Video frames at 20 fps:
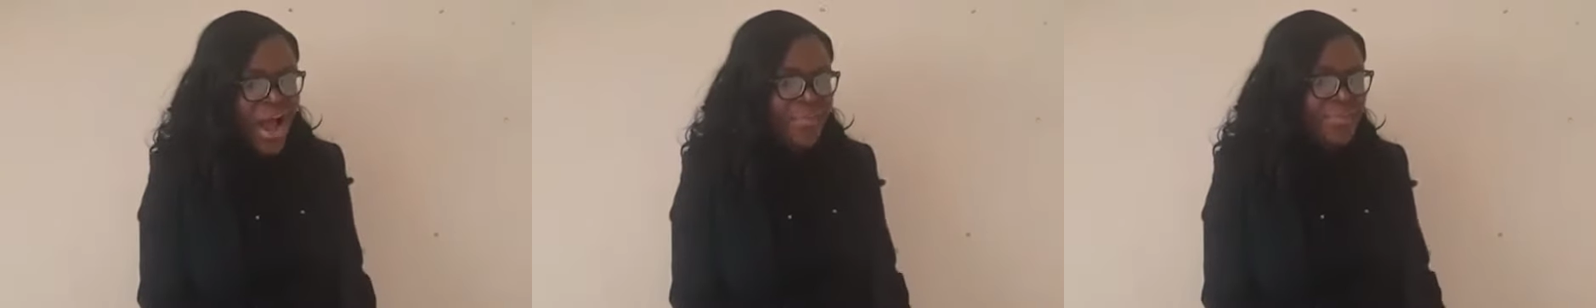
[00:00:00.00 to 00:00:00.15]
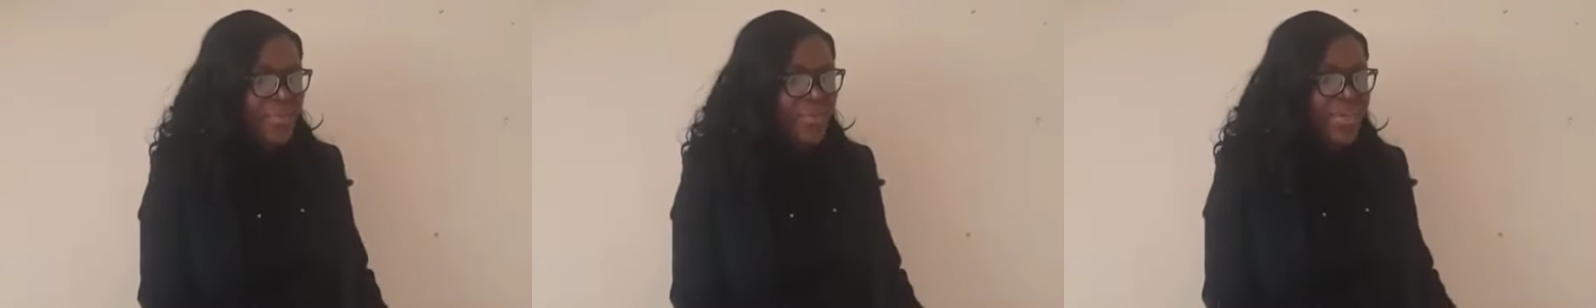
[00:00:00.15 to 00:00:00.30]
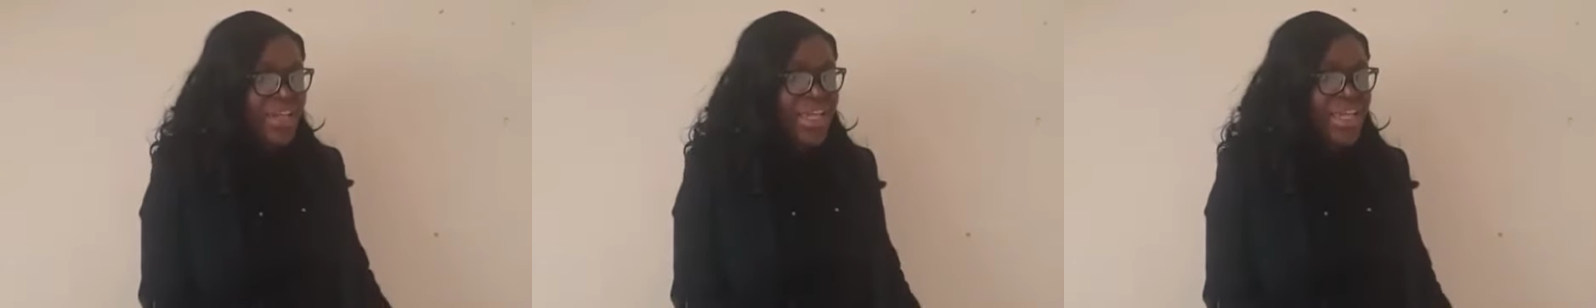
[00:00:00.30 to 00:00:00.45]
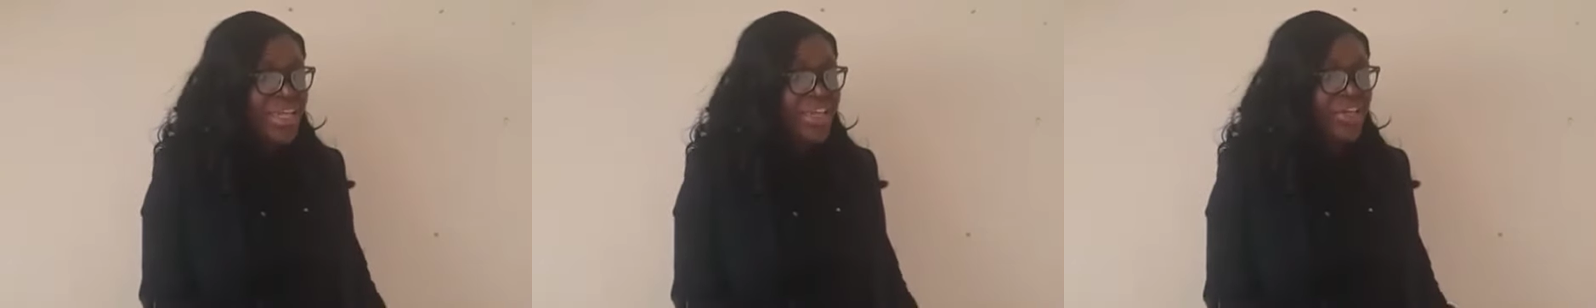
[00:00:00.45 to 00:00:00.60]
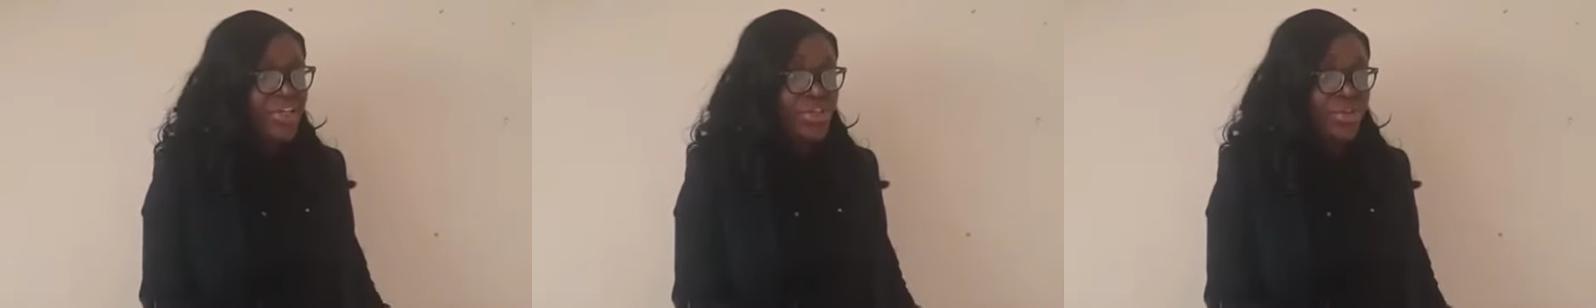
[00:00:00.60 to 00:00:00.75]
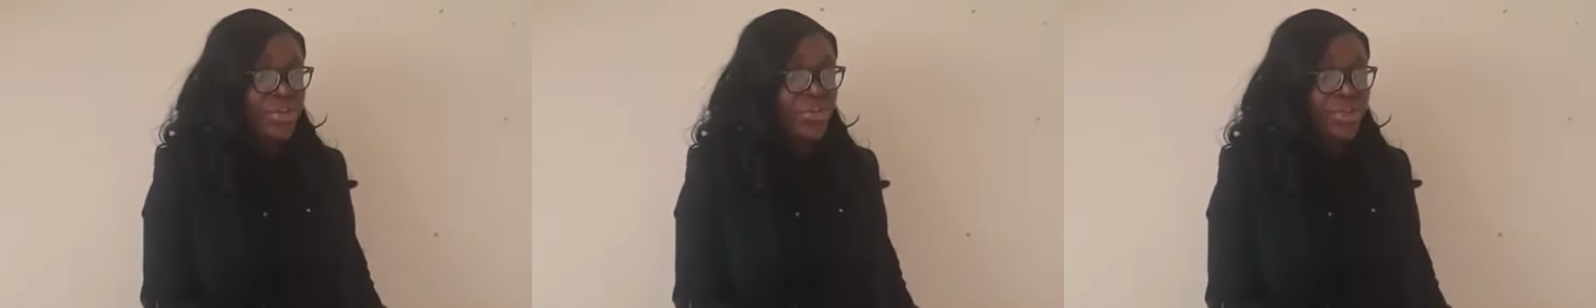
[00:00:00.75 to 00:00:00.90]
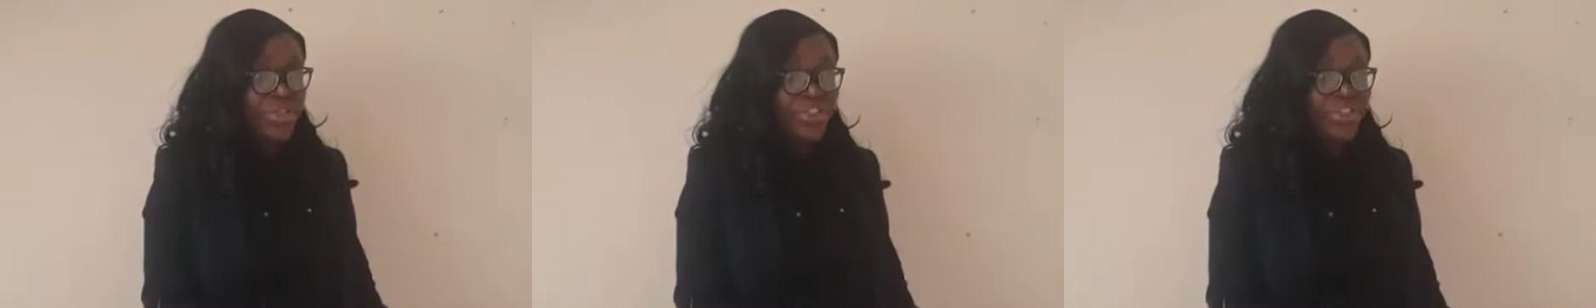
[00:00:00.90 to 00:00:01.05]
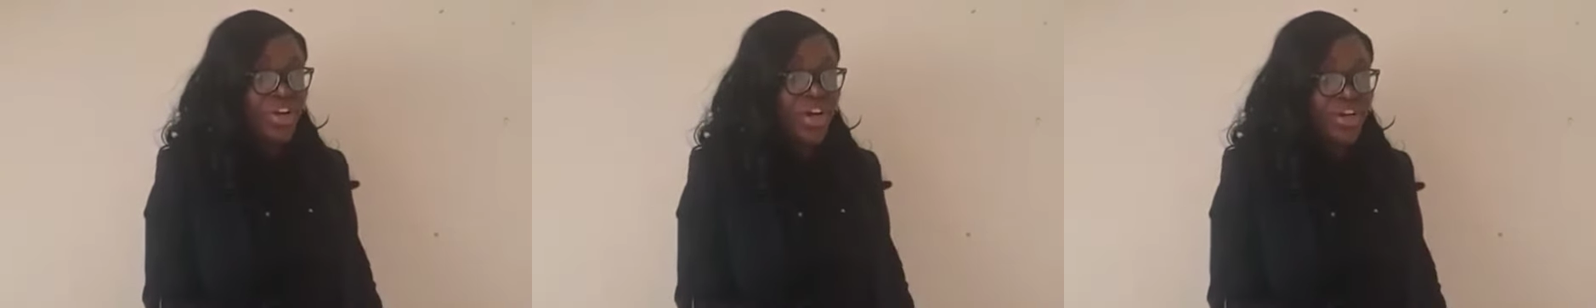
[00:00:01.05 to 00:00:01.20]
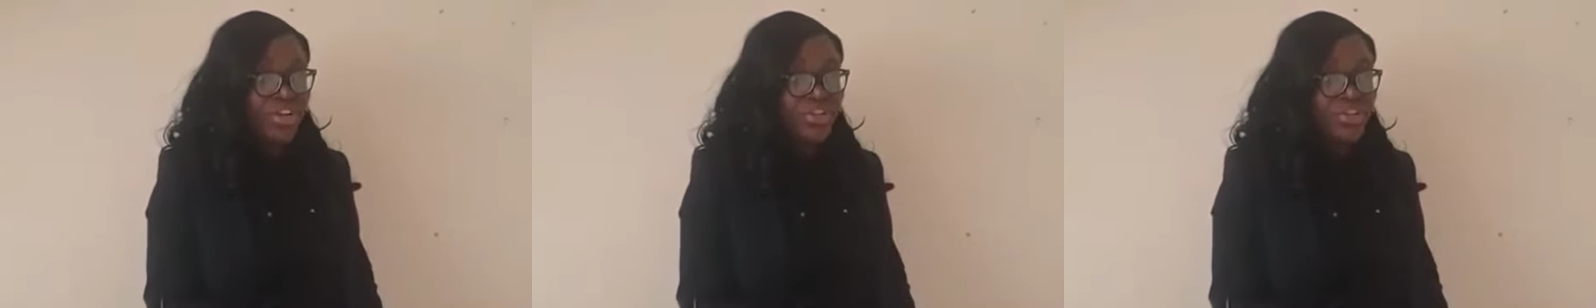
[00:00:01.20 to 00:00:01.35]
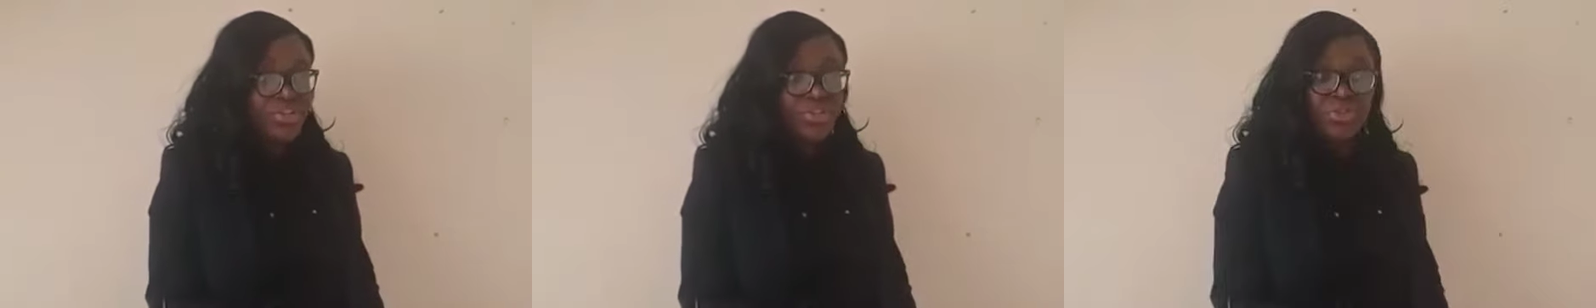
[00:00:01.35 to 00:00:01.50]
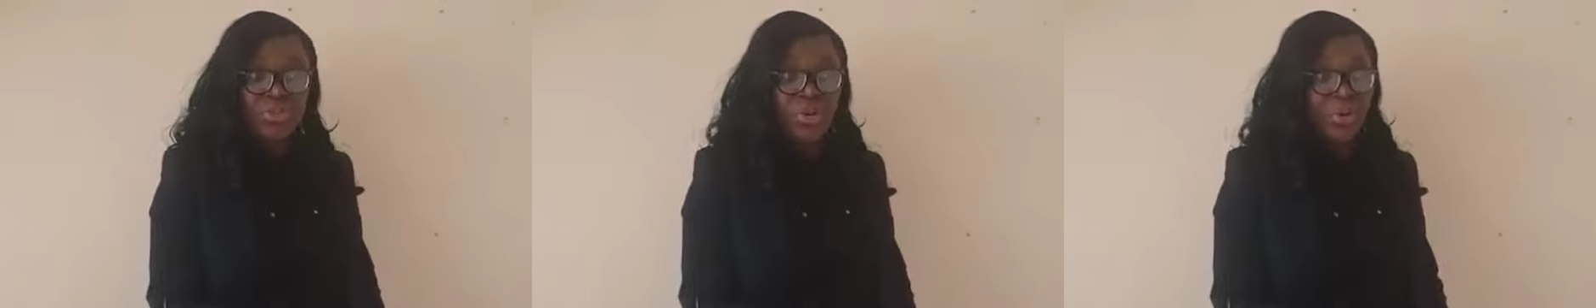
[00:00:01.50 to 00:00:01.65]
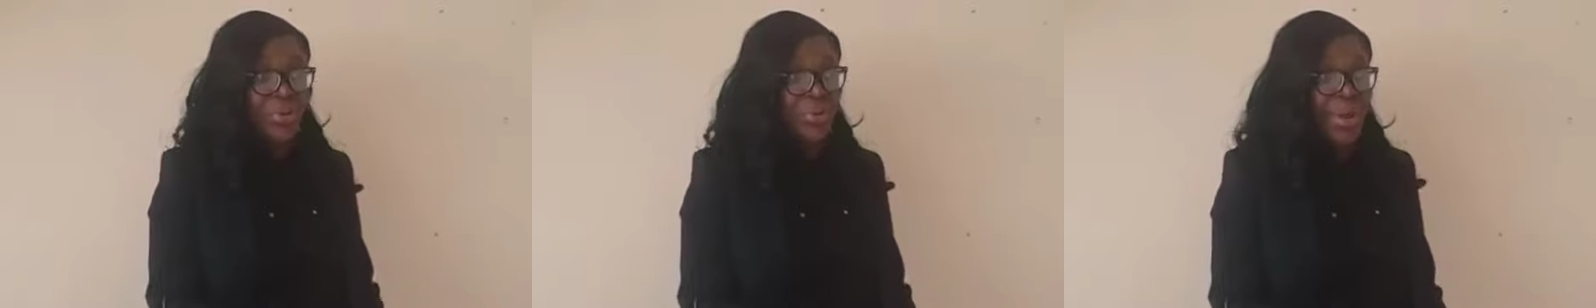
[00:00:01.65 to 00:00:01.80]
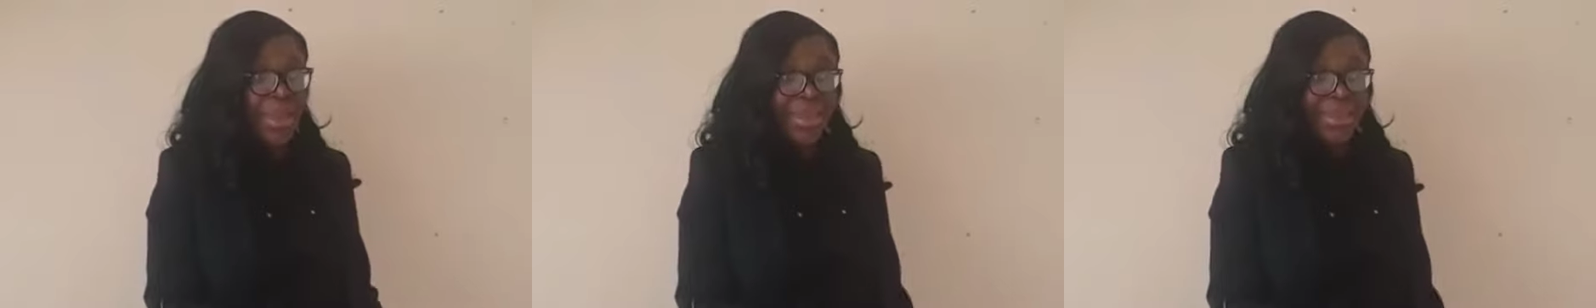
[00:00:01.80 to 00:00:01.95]
I'm not letting you in charge,
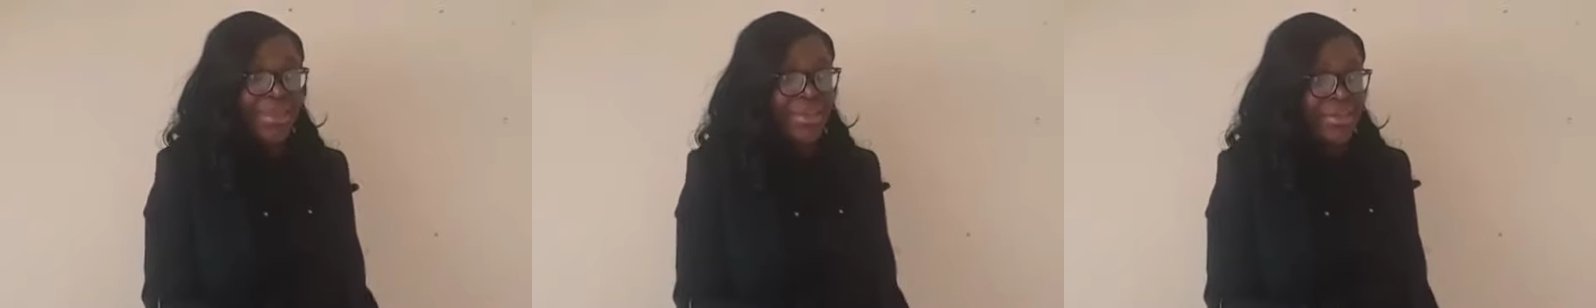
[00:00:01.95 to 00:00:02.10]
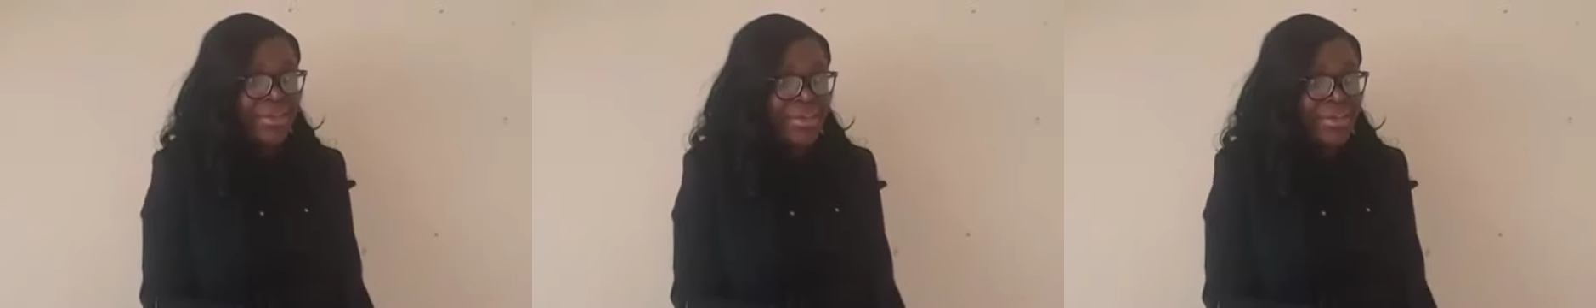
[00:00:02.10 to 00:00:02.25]
no way.